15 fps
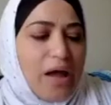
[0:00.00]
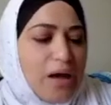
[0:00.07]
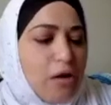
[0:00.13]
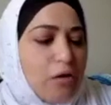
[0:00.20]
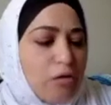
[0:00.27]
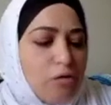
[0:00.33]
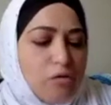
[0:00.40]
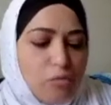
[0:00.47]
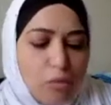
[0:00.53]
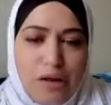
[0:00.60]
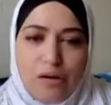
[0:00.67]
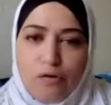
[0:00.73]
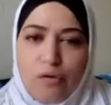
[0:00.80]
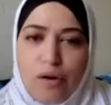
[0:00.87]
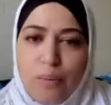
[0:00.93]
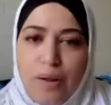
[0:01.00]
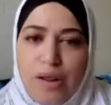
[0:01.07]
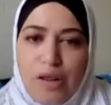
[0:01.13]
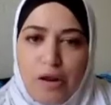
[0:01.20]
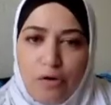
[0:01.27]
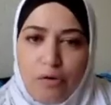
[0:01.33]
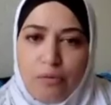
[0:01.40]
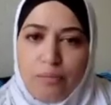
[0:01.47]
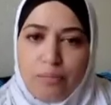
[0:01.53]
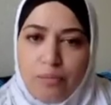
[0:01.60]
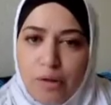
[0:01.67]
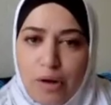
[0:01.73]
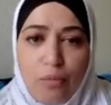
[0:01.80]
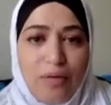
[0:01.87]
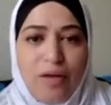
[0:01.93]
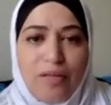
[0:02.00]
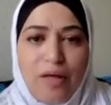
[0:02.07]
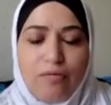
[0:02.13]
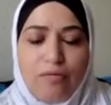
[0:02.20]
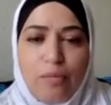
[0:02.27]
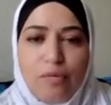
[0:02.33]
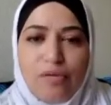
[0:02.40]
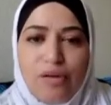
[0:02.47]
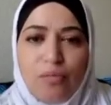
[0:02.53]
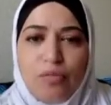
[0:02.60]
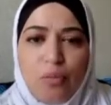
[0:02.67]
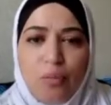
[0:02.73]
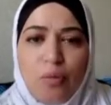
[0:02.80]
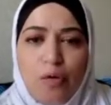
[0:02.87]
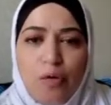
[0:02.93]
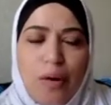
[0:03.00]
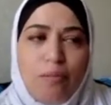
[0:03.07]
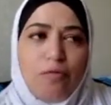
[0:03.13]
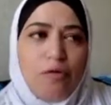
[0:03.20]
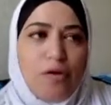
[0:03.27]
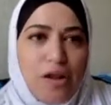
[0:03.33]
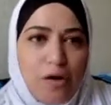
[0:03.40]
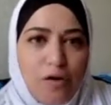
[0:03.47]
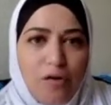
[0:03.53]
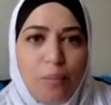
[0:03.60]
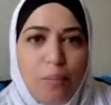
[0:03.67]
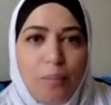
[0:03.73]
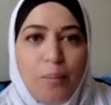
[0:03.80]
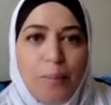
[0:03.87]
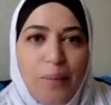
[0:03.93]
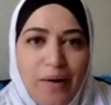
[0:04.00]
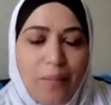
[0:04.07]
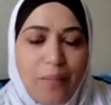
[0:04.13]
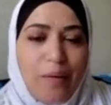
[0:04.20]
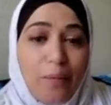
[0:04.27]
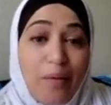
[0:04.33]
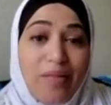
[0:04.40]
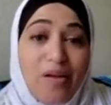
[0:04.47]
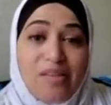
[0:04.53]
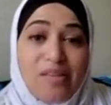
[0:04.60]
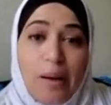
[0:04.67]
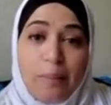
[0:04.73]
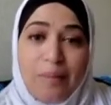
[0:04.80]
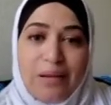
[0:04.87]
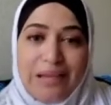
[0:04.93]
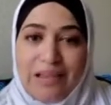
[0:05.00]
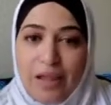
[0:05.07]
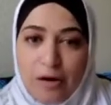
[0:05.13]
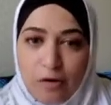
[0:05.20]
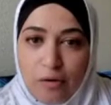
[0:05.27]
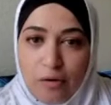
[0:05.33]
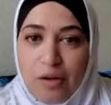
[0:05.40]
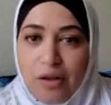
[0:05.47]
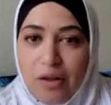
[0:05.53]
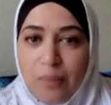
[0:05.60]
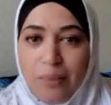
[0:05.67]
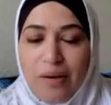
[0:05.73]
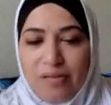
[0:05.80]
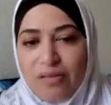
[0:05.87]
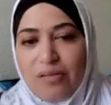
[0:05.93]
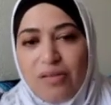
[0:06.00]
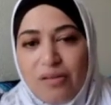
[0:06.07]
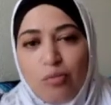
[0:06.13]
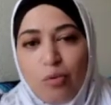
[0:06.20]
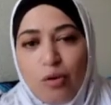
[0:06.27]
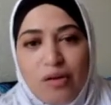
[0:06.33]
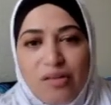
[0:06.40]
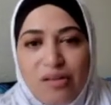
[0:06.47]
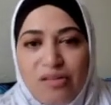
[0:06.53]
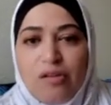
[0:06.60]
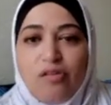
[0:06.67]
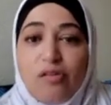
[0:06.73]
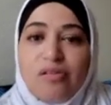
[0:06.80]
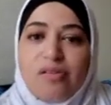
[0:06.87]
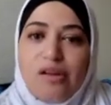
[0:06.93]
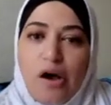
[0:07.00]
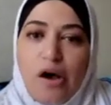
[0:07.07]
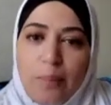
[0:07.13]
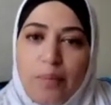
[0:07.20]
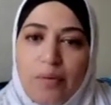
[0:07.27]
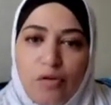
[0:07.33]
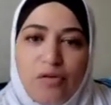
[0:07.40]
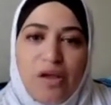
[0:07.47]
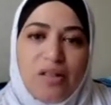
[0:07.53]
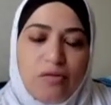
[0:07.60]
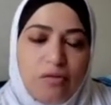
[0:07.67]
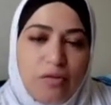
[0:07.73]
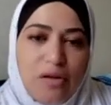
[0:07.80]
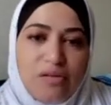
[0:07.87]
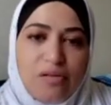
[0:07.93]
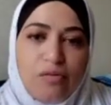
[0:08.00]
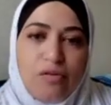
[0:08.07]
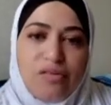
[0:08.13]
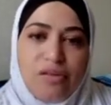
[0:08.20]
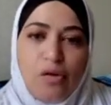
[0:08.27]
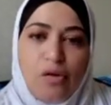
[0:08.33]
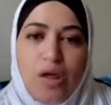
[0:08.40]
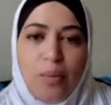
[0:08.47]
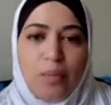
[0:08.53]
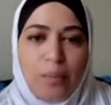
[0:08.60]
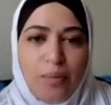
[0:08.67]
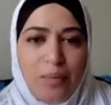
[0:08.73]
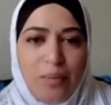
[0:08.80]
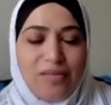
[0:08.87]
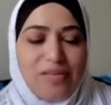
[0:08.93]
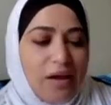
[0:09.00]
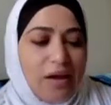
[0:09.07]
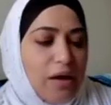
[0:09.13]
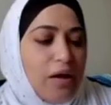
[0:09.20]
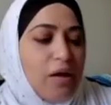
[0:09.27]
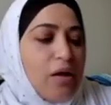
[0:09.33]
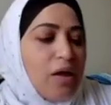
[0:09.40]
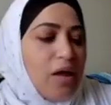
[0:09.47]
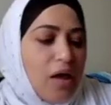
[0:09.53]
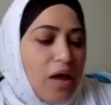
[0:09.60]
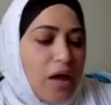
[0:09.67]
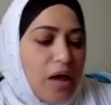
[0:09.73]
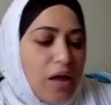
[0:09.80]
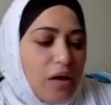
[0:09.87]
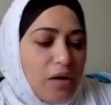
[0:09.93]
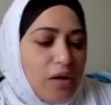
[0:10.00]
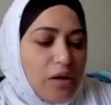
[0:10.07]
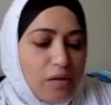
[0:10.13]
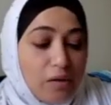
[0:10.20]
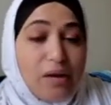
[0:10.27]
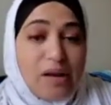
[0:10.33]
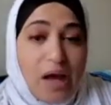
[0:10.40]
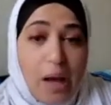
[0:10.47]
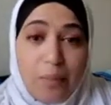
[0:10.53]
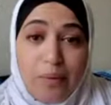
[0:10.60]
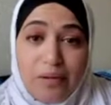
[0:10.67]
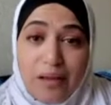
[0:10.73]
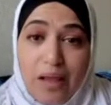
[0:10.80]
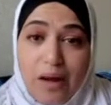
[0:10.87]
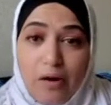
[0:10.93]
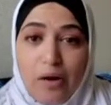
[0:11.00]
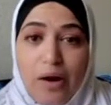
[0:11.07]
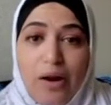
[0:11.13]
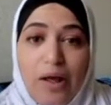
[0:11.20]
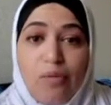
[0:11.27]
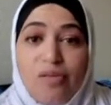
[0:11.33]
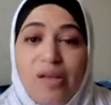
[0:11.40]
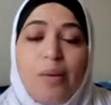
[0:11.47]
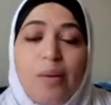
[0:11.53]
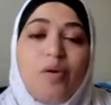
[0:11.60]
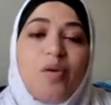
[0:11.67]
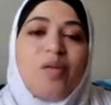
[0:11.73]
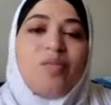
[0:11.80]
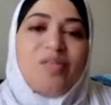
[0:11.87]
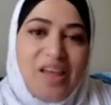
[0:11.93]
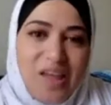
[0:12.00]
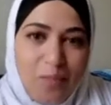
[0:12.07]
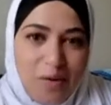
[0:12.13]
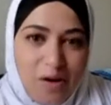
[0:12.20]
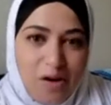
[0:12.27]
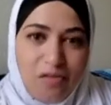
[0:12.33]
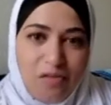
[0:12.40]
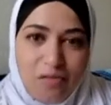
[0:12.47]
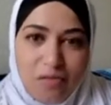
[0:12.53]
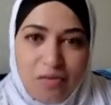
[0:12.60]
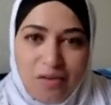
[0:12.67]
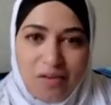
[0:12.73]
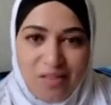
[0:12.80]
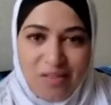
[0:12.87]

I didn't lose weight during my year in Wildly Alive. I was in the program for a year, but my weight loss happened later because this work mm-hmm. doesn't just stop. You take the philosophies and you keep implementing it. And it happened later, and I was able to keep it off.